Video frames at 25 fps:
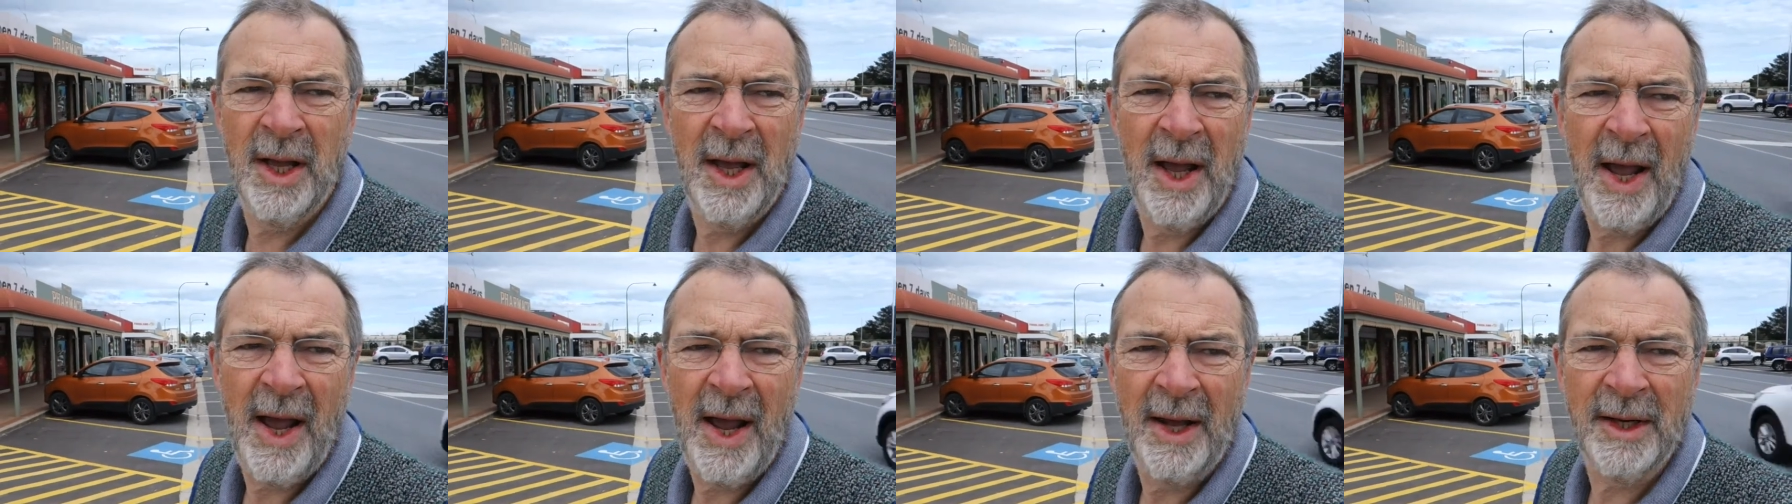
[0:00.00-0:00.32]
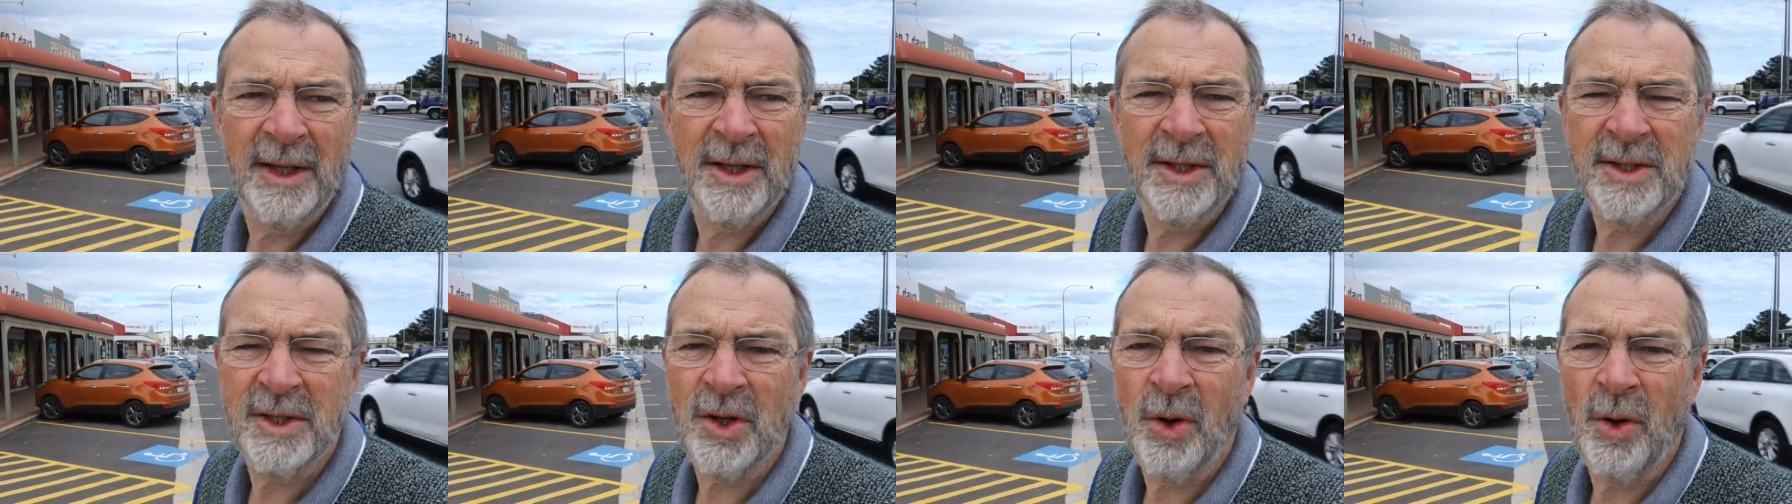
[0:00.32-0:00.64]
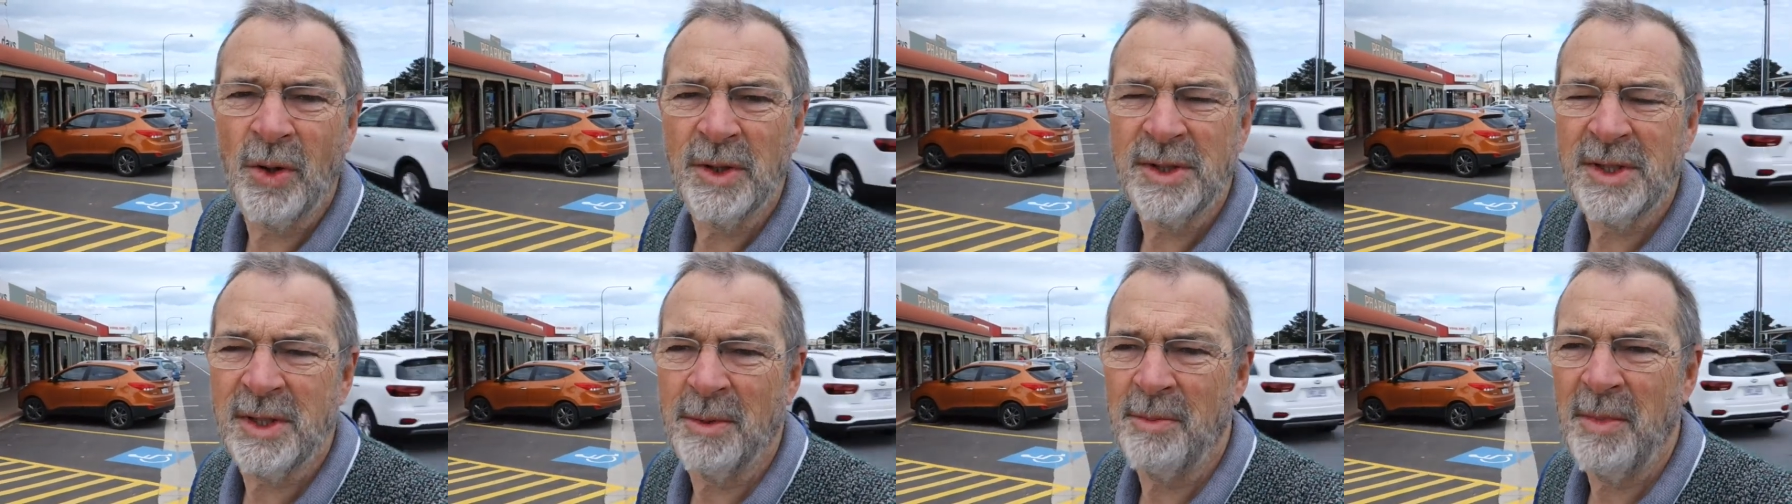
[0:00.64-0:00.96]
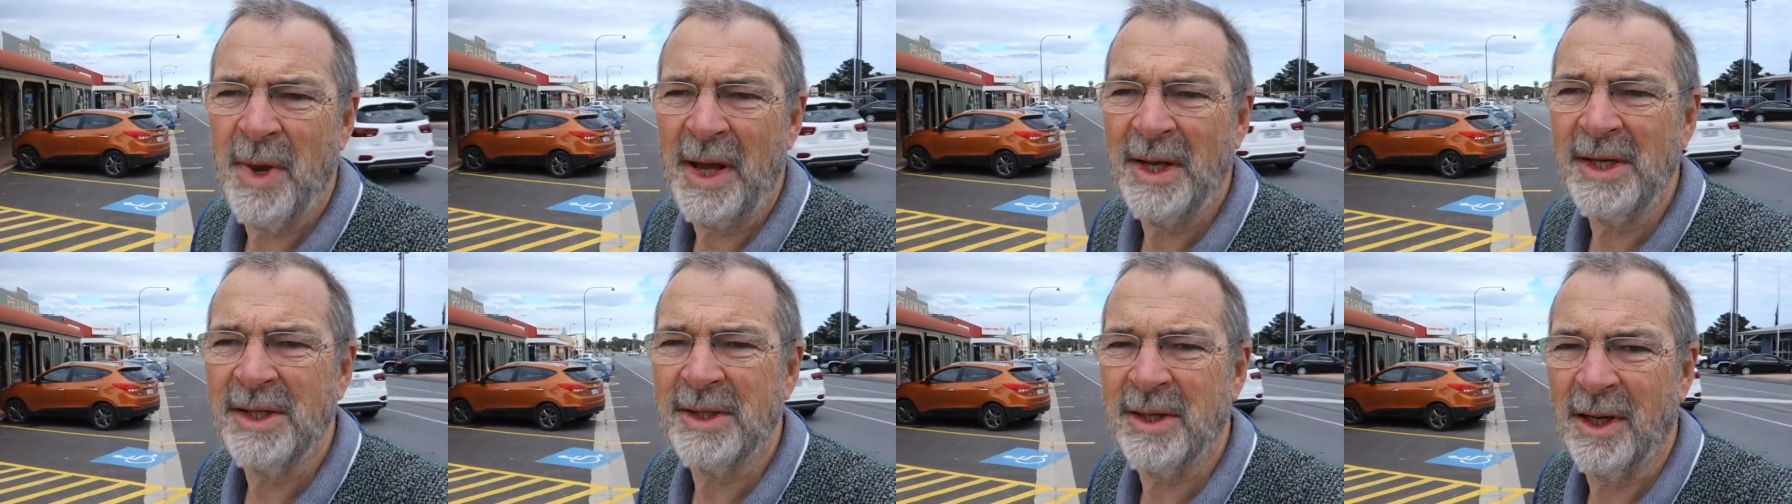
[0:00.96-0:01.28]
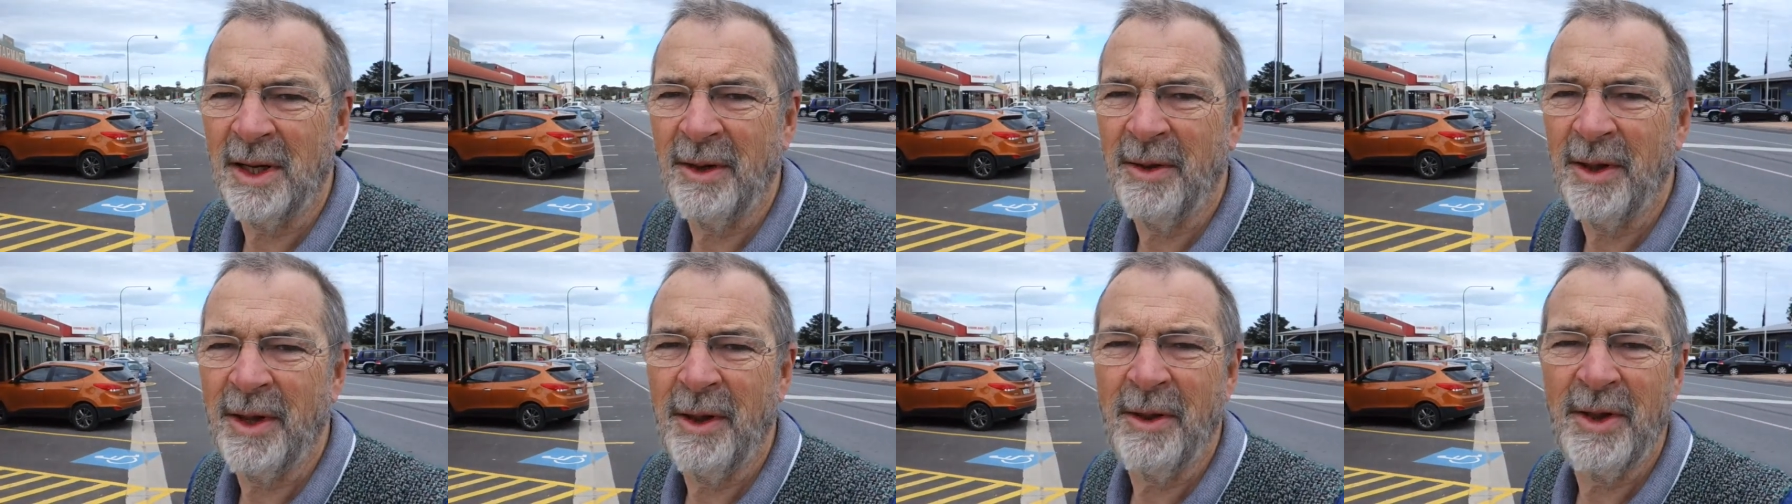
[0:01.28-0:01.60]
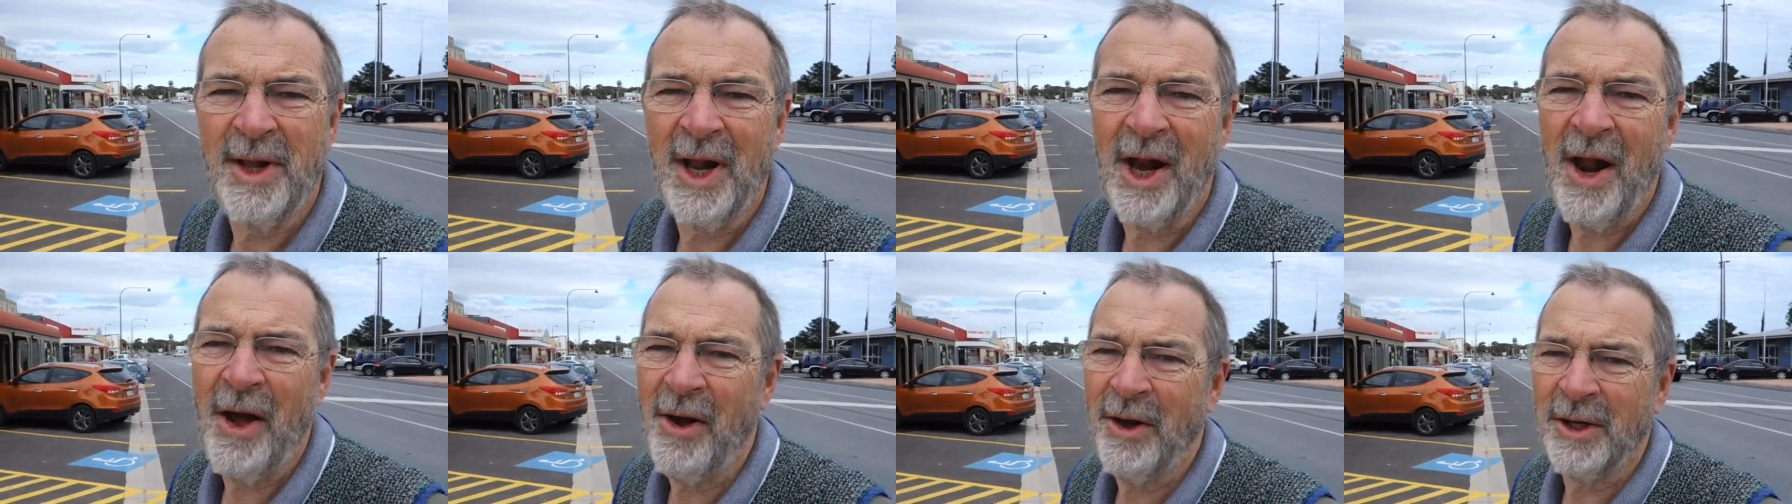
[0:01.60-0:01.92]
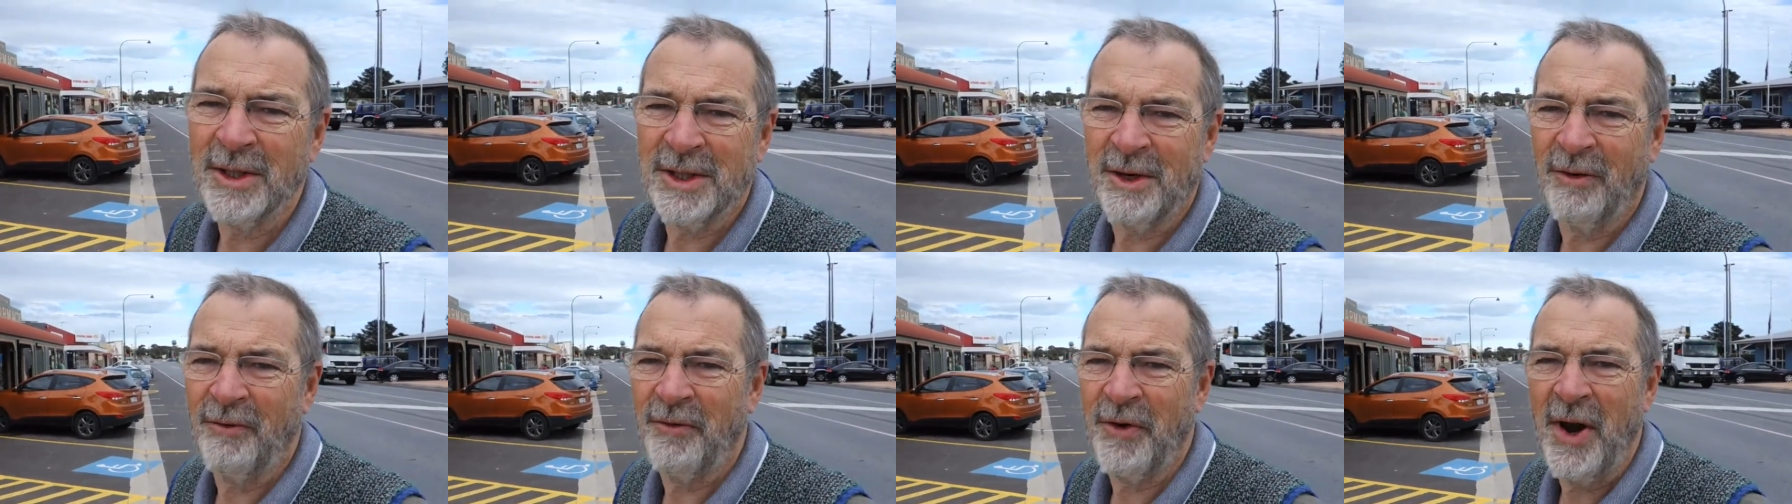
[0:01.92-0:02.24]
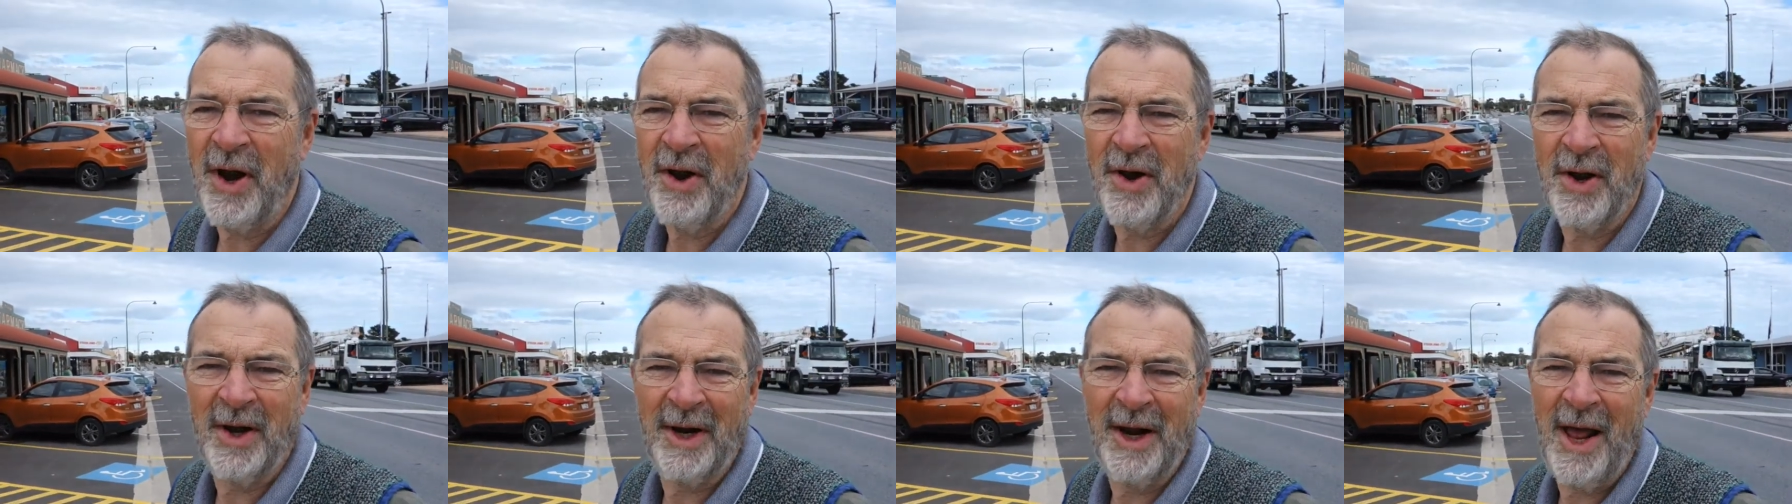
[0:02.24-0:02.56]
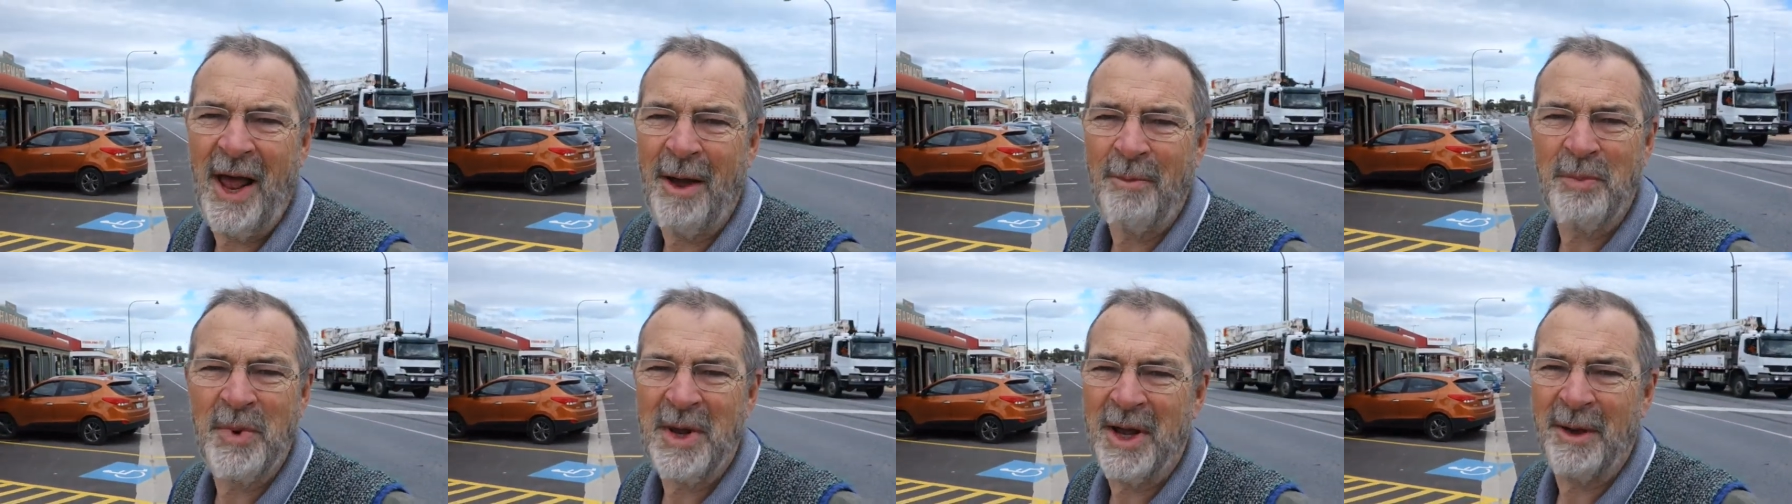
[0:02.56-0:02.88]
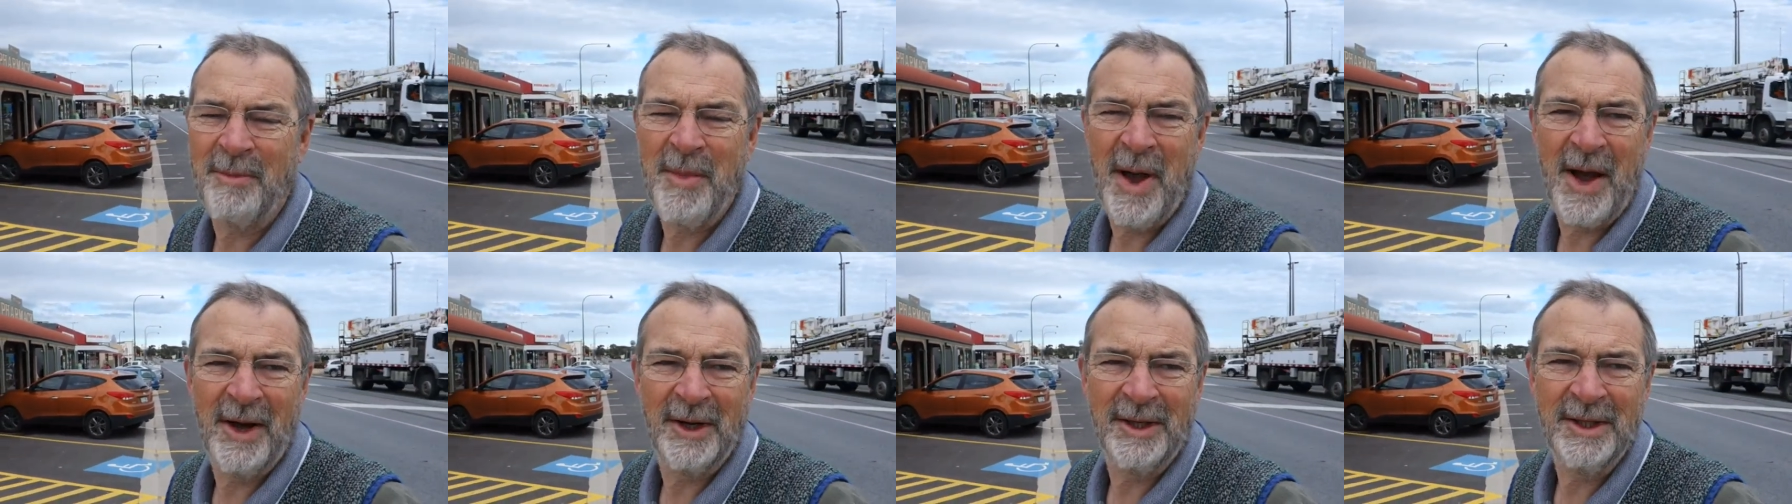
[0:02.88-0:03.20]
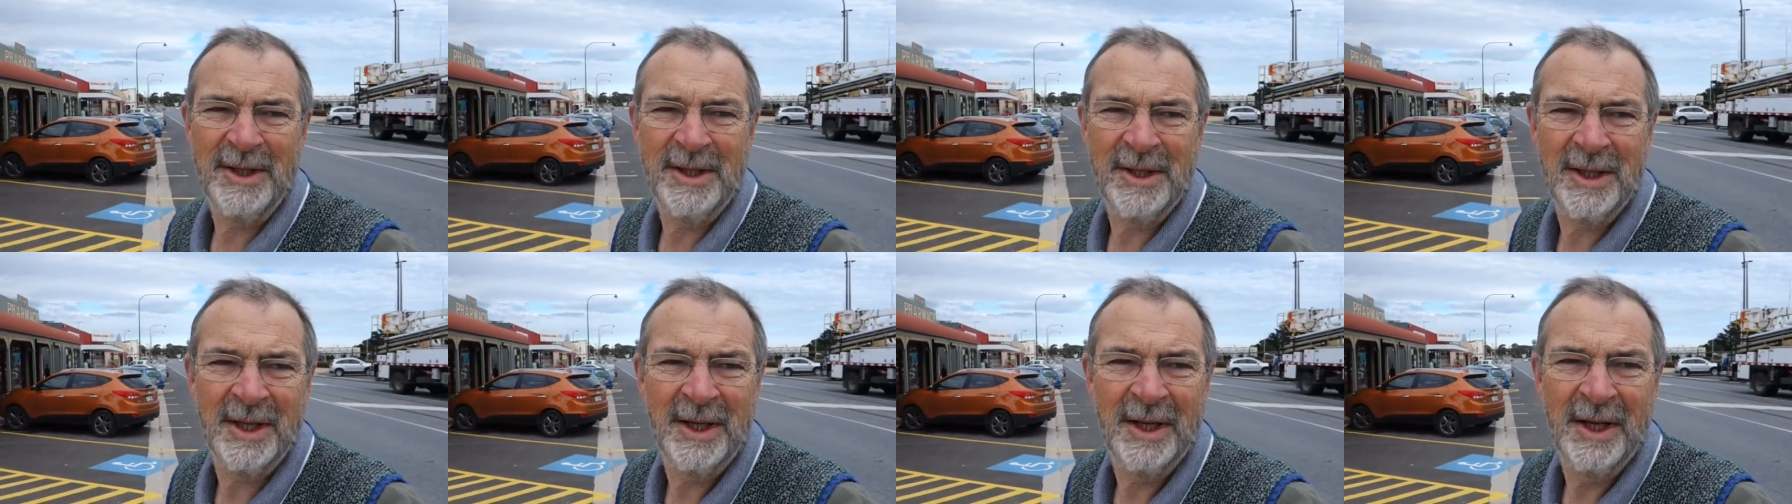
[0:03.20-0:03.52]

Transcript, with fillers: and it's caused the major, the, the locals are very unhappy about it